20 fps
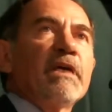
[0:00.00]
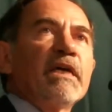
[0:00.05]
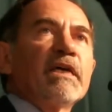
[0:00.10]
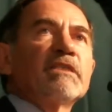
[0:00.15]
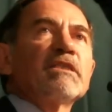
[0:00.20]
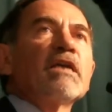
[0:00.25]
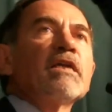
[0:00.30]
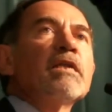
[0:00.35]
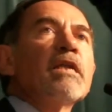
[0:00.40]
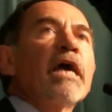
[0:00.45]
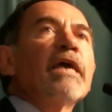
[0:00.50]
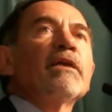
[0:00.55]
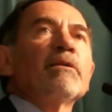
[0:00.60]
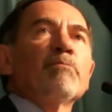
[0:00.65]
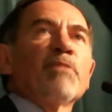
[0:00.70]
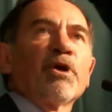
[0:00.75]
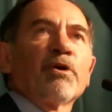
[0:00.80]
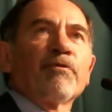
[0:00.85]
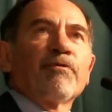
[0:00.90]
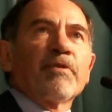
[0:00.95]
It's a
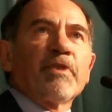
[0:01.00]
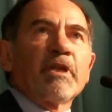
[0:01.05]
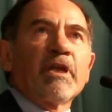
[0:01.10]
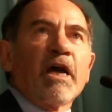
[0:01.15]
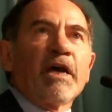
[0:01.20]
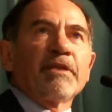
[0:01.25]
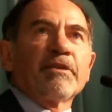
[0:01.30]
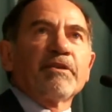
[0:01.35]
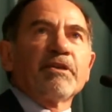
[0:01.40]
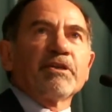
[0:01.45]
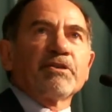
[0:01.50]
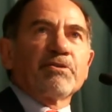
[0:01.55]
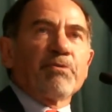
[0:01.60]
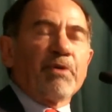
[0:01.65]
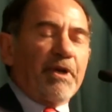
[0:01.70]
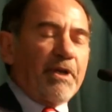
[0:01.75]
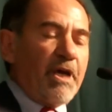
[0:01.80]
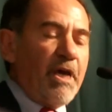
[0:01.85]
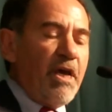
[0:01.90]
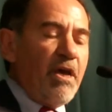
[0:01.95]
nightmare for the 9th
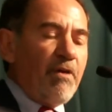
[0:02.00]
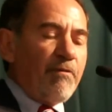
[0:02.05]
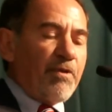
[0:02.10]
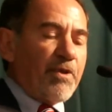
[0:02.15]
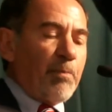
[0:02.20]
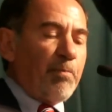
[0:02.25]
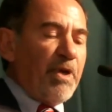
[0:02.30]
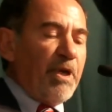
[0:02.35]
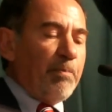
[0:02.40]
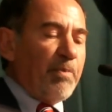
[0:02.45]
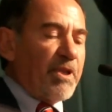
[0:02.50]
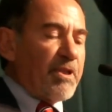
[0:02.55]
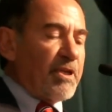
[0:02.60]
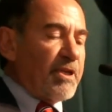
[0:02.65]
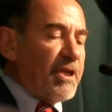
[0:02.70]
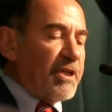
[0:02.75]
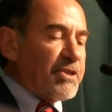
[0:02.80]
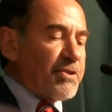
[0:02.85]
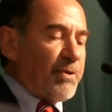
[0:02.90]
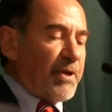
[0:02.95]
District, for the people of the
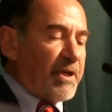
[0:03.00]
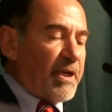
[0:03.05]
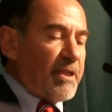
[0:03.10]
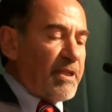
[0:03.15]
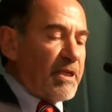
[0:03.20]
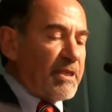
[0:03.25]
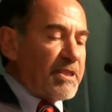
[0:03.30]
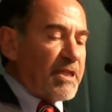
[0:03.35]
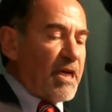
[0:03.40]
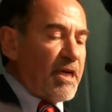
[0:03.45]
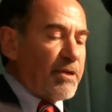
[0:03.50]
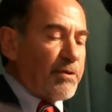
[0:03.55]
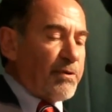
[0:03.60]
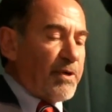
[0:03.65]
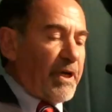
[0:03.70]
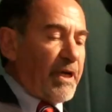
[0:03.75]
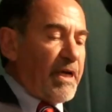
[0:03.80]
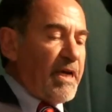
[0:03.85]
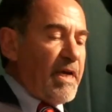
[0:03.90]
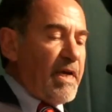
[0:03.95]
district in this
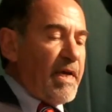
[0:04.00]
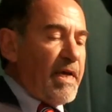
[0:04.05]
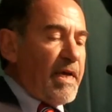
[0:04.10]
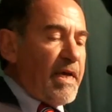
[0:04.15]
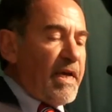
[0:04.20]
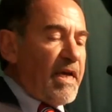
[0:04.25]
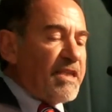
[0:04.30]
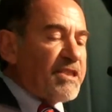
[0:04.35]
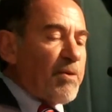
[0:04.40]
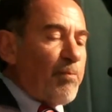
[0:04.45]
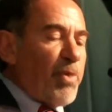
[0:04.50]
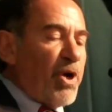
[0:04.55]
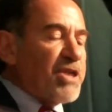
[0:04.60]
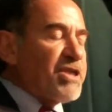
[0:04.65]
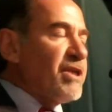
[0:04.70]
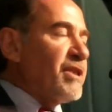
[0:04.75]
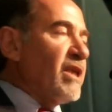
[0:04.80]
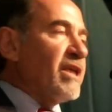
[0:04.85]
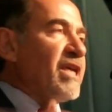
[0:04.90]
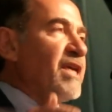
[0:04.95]
country. It's a
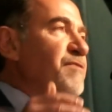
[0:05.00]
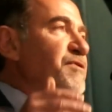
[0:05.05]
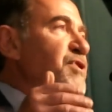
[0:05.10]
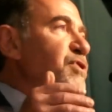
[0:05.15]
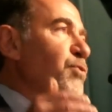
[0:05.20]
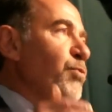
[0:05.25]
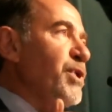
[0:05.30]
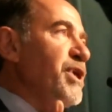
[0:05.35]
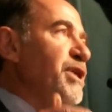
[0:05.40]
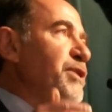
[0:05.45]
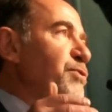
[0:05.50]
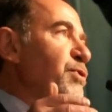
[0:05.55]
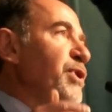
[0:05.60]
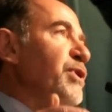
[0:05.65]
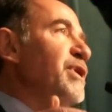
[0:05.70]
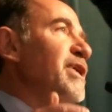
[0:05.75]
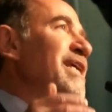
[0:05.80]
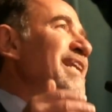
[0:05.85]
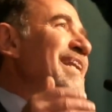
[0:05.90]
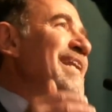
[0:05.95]
budget that gives $3
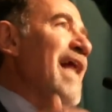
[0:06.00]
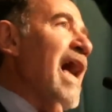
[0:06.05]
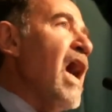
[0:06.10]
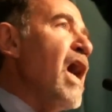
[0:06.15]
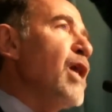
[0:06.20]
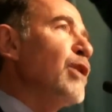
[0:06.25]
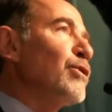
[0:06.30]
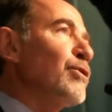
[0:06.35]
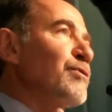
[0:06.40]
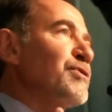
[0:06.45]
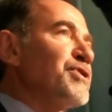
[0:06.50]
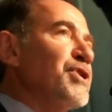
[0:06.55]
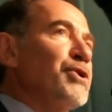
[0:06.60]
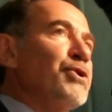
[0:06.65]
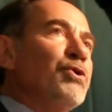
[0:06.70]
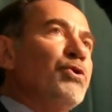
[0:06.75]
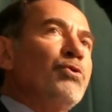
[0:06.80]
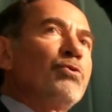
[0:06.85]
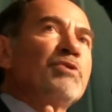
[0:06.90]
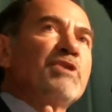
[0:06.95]
trillion
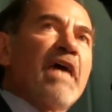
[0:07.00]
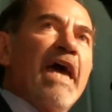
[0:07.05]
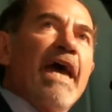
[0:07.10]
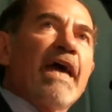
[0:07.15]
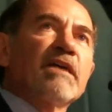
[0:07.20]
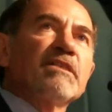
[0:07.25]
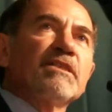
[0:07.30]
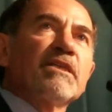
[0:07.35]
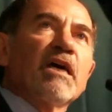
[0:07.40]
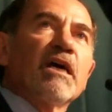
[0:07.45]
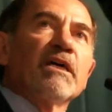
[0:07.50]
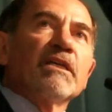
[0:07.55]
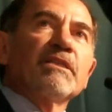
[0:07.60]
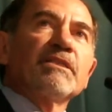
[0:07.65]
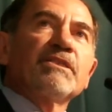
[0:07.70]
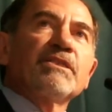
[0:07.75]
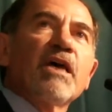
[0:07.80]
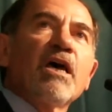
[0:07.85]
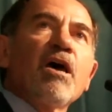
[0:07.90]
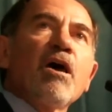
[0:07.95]
in new tax
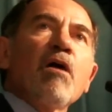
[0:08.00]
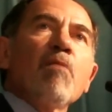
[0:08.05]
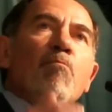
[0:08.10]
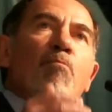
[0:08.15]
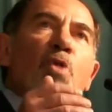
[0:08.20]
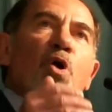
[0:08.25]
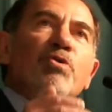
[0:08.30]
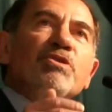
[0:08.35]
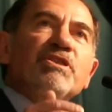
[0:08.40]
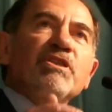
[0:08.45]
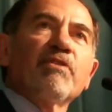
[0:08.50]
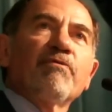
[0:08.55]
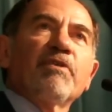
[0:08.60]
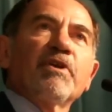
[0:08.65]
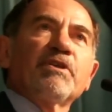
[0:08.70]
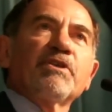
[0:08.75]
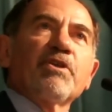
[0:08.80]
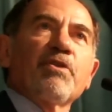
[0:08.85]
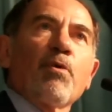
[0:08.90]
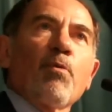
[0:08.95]
cuts, most of
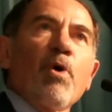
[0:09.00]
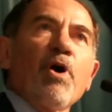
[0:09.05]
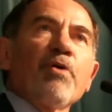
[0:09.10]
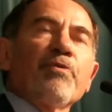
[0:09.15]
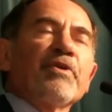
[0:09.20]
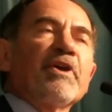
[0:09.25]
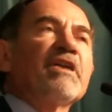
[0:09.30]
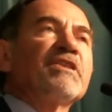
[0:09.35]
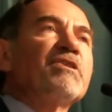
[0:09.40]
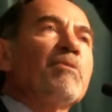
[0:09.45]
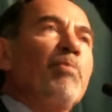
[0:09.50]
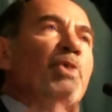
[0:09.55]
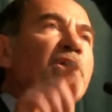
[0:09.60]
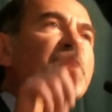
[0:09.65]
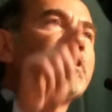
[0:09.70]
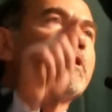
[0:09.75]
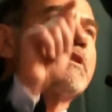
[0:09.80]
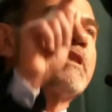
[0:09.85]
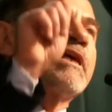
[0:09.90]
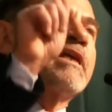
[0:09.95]
it to the wealthy. It's a
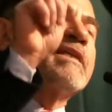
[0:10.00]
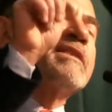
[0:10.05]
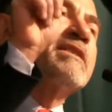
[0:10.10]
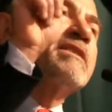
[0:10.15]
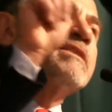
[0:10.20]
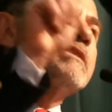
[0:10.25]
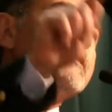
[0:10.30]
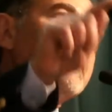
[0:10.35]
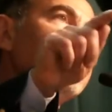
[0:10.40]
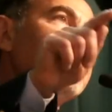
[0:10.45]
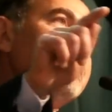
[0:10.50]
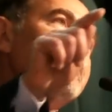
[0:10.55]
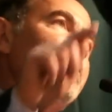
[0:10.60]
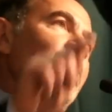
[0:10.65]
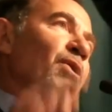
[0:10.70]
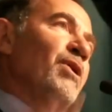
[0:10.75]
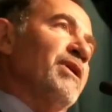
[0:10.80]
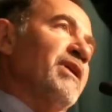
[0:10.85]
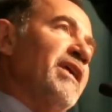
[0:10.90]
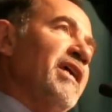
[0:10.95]
budget that insists
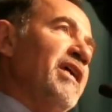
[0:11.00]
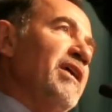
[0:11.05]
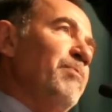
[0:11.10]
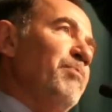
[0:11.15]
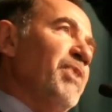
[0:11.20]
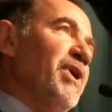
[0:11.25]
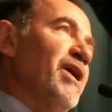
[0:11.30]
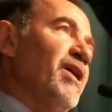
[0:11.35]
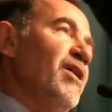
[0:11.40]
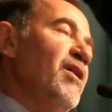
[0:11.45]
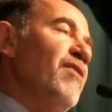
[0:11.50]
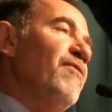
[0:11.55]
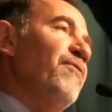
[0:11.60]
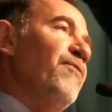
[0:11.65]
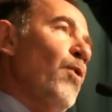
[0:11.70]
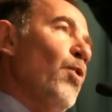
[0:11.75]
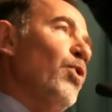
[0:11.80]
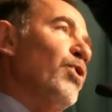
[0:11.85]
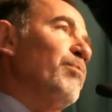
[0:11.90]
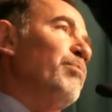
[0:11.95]
on keeping
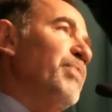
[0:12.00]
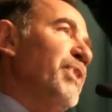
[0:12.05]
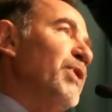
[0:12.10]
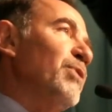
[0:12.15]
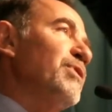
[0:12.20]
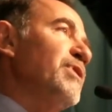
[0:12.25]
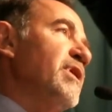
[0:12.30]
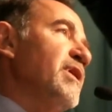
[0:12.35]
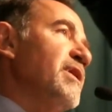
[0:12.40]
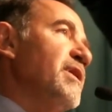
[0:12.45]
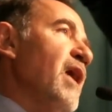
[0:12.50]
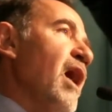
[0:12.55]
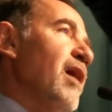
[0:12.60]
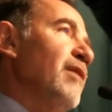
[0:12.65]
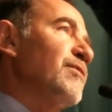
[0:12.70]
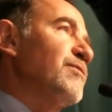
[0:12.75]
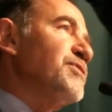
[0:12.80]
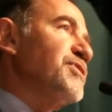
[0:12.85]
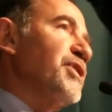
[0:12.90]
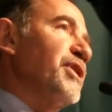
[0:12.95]
$4 billion
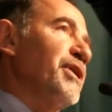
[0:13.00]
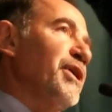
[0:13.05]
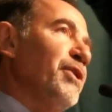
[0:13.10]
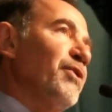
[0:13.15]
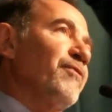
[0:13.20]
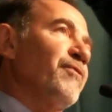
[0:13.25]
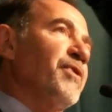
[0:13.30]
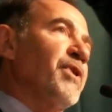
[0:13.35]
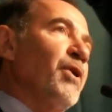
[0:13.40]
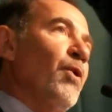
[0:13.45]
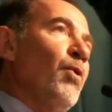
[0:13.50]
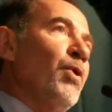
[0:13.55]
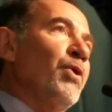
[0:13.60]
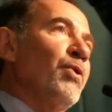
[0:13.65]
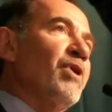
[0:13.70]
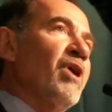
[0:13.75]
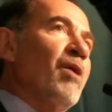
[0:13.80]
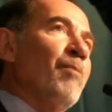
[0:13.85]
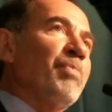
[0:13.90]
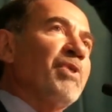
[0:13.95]
a year for the
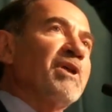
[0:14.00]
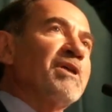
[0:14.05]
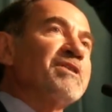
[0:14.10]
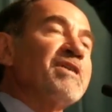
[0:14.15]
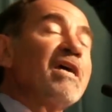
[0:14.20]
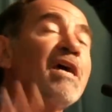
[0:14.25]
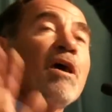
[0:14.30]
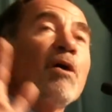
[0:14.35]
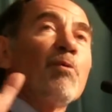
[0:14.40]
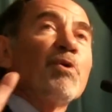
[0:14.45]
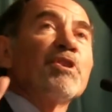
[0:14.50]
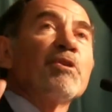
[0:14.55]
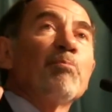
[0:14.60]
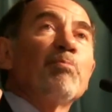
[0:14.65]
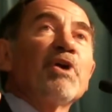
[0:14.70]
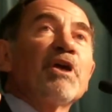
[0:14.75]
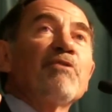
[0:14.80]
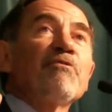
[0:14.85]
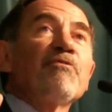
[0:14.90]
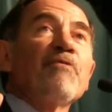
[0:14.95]
oil companies, when the
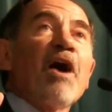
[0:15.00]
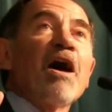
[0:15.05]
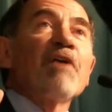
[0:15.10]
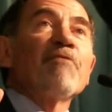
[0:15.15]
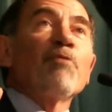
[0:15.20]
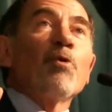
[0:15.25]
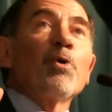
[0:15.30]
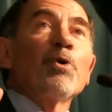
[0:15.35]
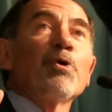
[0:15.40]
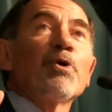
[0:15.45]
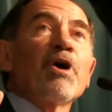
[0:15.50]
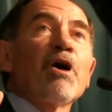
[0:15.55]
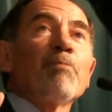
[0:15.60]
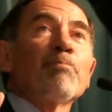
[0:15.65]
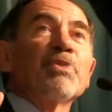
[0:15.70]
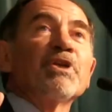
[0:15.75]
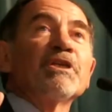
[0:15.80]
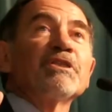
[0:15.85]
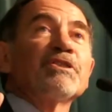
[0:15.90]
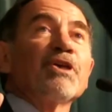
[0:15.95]
big 5 oil
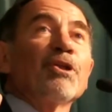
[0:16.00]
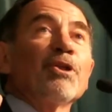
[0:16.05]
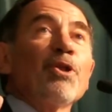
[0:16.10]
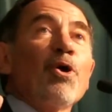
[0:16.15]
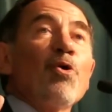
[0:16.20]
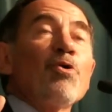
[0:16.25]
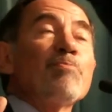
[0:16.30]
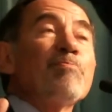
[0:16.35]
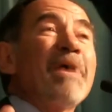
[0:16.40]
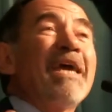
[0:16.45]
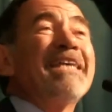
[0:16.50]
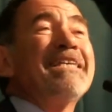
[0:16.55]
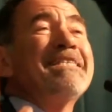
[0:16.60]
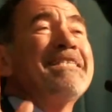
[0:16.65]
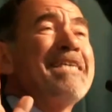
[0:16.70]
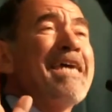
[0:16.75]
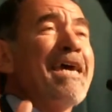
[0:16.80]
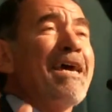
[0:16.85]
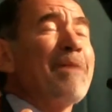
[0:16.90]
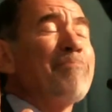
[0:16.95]
companies alone made
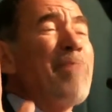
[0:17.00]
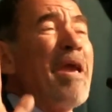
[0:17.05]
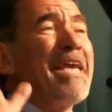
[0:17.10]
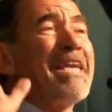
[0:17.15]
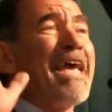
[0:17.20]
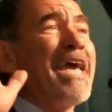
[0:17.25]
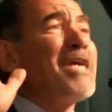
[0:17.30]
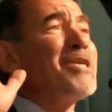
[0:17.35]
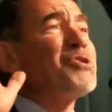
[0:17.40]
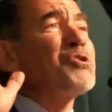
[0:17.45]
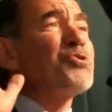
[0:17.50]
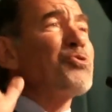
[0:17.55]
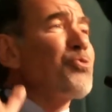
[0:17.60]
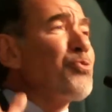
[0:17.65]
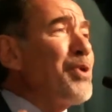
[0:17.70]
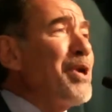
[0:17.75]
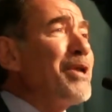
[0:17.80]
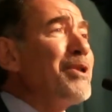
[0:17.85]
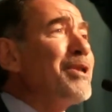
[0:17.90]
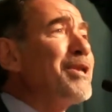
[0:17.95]
$8
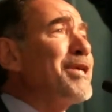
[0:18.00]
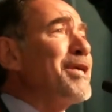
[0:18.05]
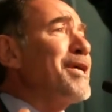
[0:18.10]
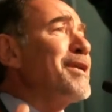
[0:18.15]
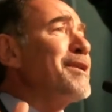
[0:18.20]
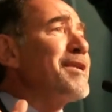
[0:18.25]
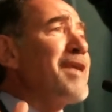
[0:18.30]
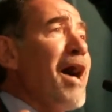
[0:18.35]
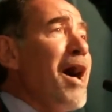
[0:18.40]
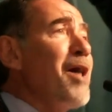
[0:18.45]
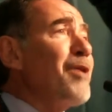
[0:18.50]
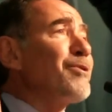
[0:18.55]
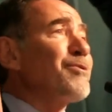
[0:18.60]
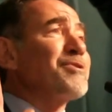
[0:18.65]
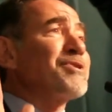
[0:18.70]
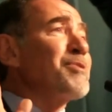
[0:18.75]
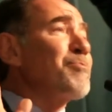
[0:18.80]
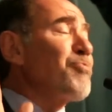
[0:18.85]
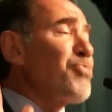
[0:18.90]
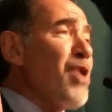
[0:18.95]
trillion
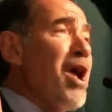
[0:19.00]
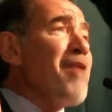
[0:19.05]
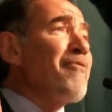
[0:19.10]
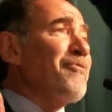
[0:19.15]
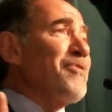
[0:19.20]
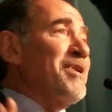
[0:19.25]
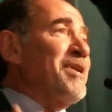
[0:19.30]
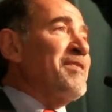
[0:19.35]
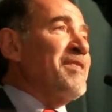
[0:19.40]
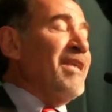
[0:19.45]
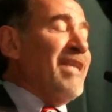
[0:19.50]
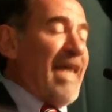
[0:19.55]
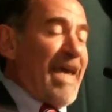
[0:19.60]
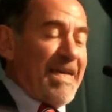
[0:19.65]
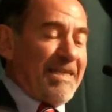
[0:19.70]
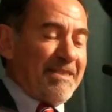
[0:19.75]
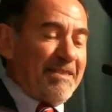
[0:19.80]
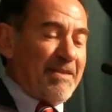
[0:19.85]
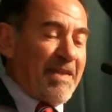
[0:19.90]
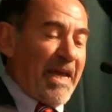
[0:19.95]
in profit in the
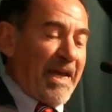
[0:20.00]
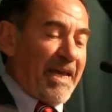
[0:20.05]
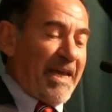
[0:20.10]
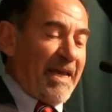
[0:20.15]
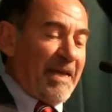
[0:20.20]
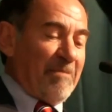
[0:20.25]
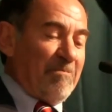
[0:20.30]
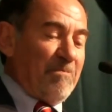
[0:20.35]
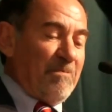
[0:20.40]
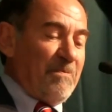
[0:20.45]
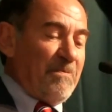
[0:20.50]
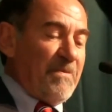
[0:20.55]
last decade.